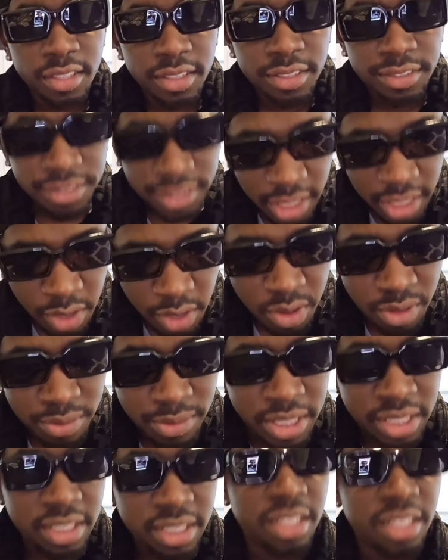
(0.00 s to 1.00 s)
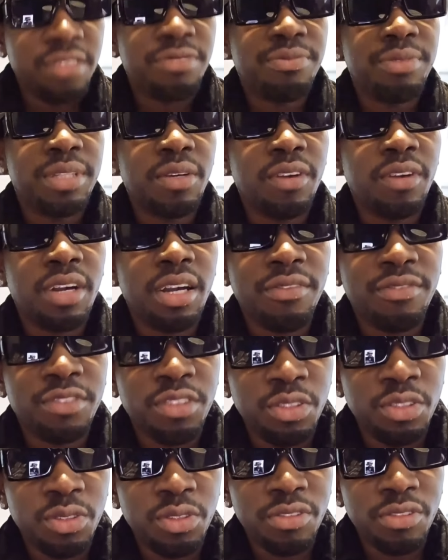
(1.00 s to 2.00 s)
Take with myself. Me now have
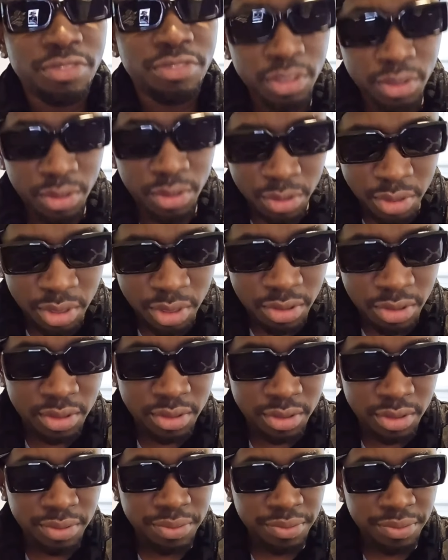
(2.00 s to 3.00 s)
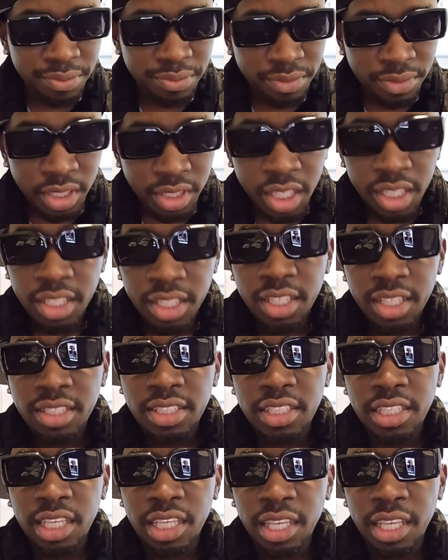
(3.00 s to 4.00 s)
nothing to do with him. You
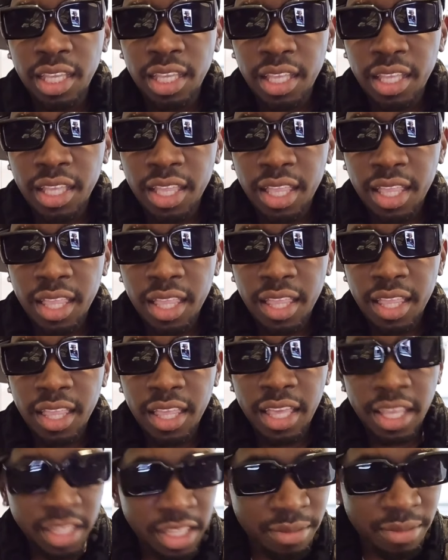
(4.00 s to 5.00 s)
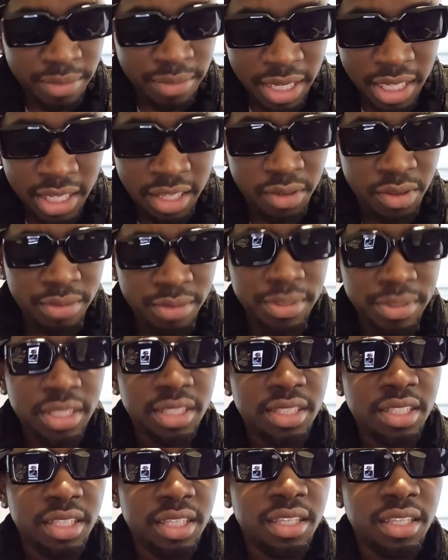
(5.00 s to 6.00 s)
see, anybody when me
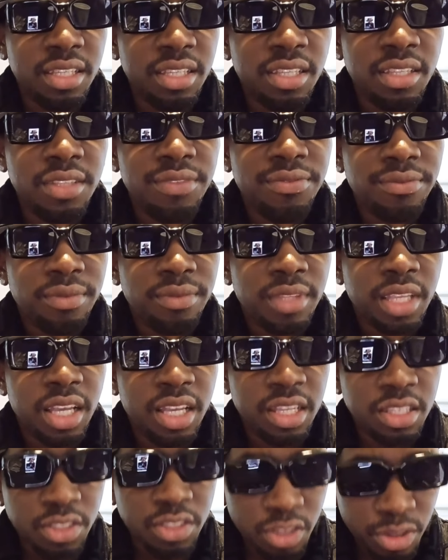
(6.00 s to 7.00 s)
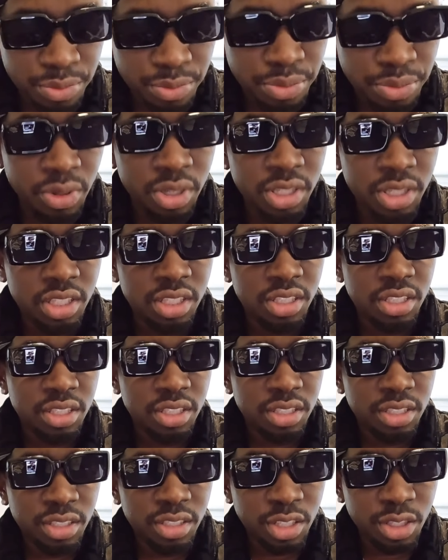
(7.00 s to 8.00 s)
see, I support
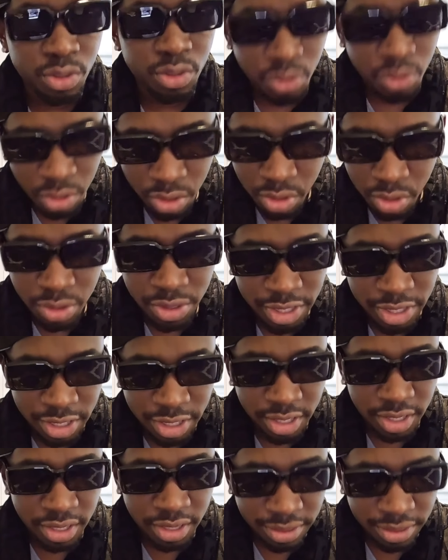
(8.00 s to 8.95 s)
the dude world.